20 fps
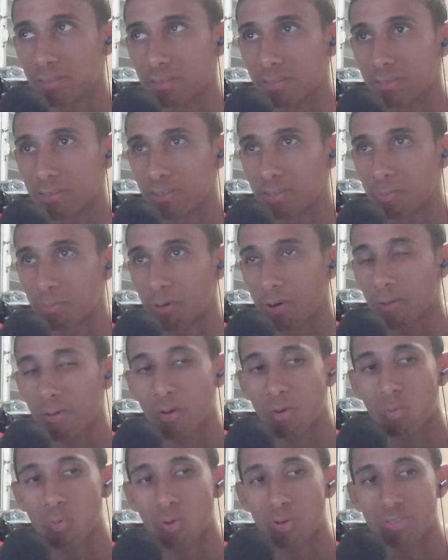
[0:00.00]

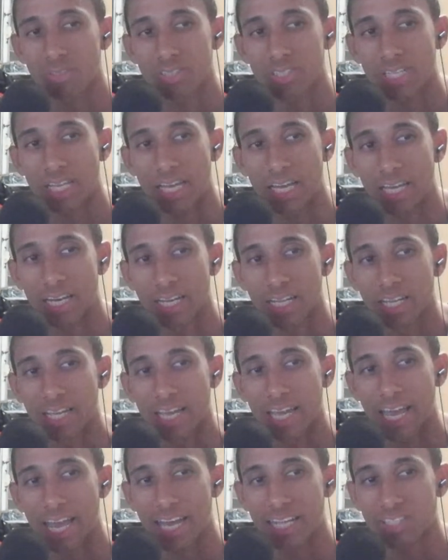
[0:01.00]
problem was that it
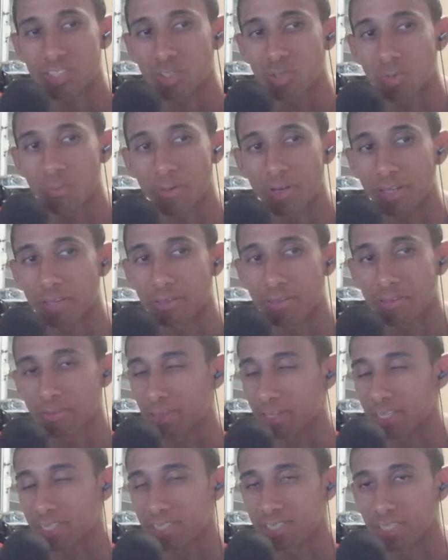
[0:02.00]
had too many
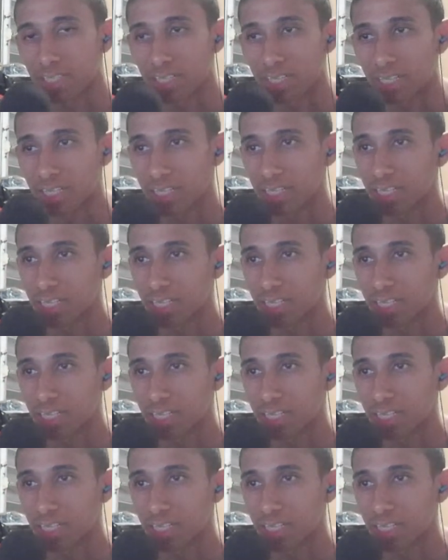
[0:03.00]
things in it,